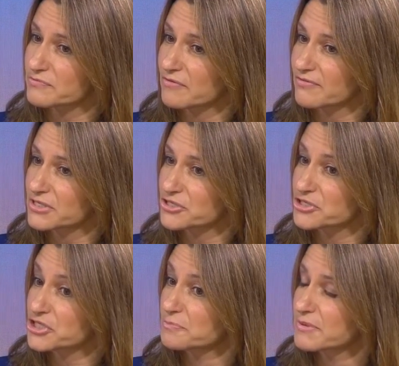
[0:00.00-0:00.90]
of
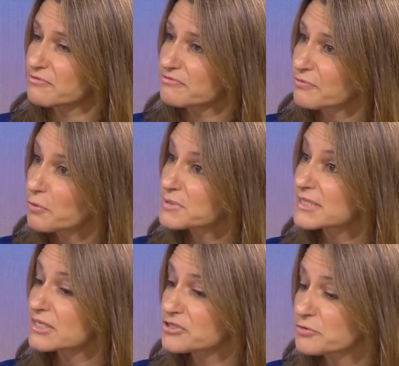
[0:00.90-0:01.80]
conventions should be reformed.
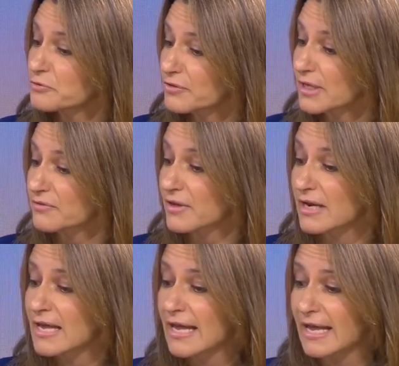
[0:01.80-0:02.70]
And I do think
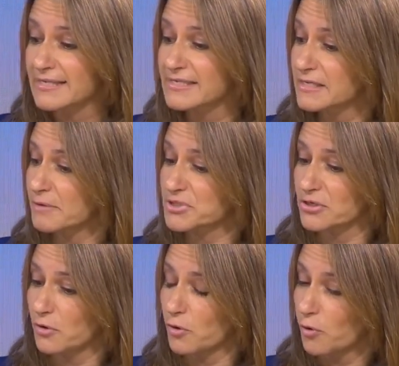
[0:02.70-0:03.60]
that it is up
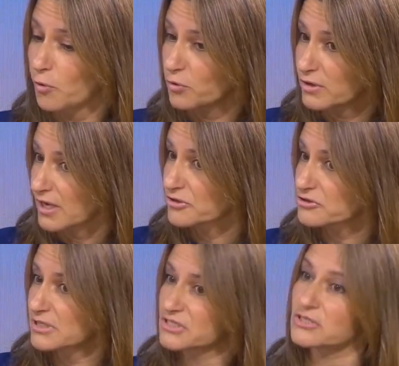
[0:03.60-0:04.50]
to all
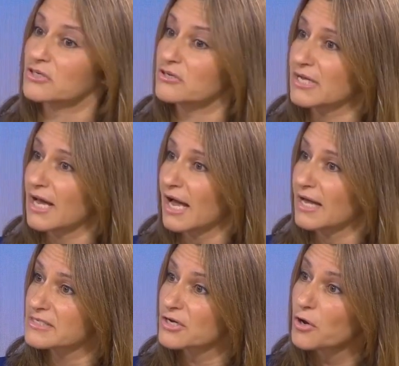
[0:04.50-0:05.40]
countries to look
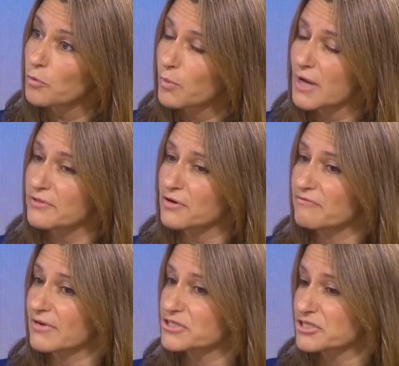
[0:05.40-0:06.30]
at whether
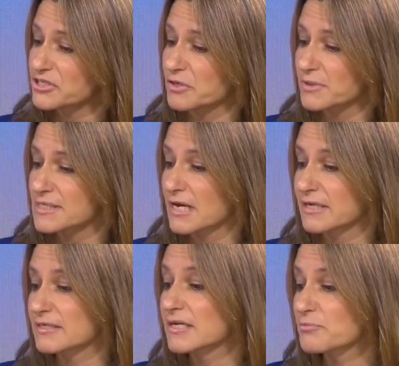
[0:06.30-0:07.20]
conventions that were
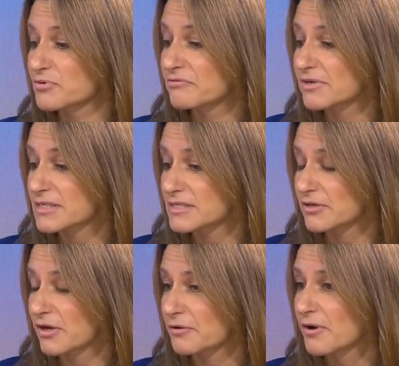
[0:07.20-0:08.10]
signed a number of years
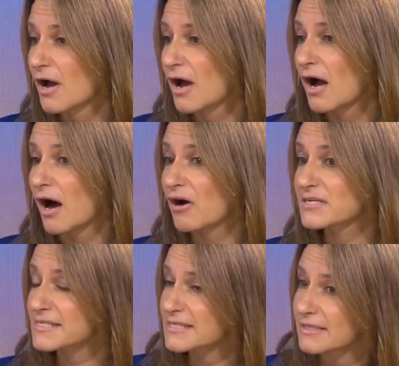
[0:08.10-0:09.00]
ago
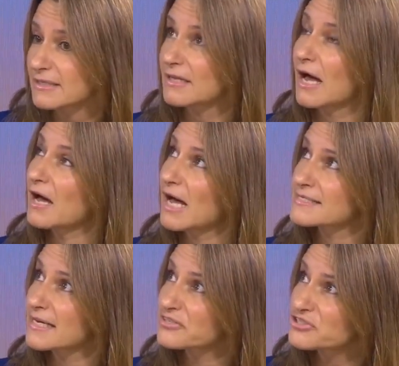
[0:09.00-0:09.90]
are still,
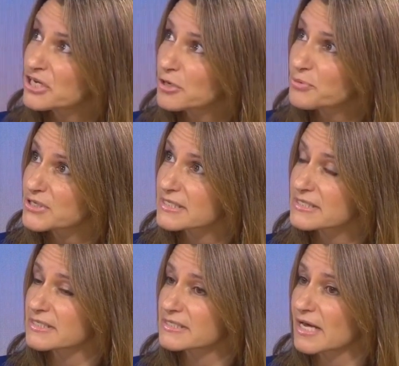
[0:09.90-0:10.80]
as they're
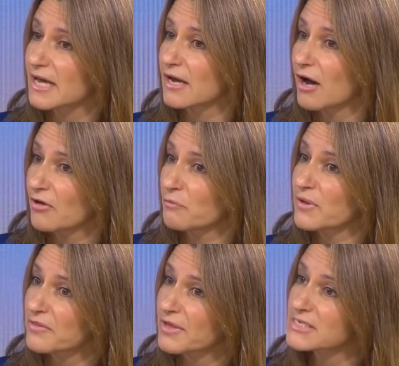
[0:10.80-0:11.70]
interpreted today,
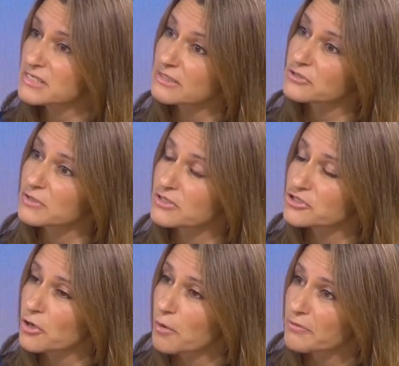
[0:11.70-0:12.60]
whether they're still doing the
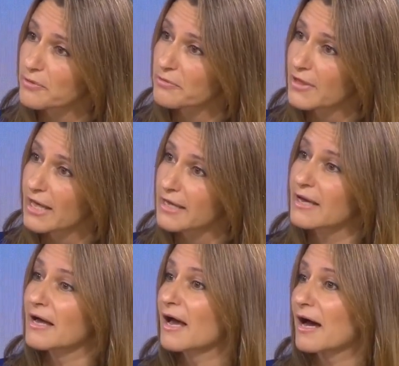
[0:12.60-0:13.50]
job that
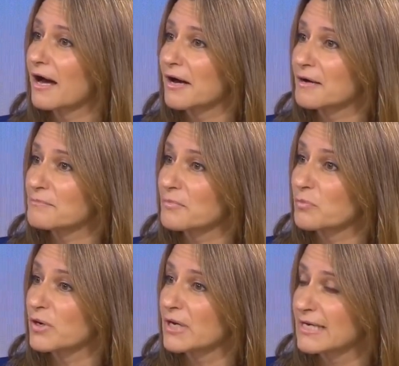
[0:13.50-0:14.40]
they
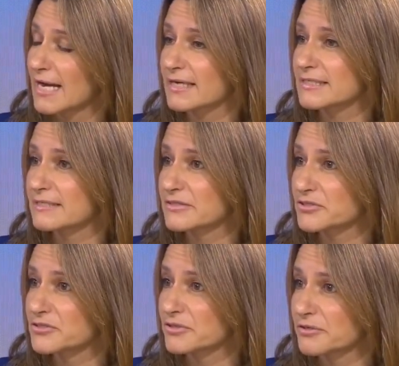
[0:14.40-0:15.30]
were enacted
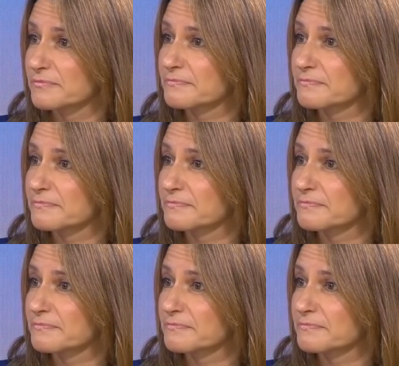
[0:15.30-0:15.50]
to do.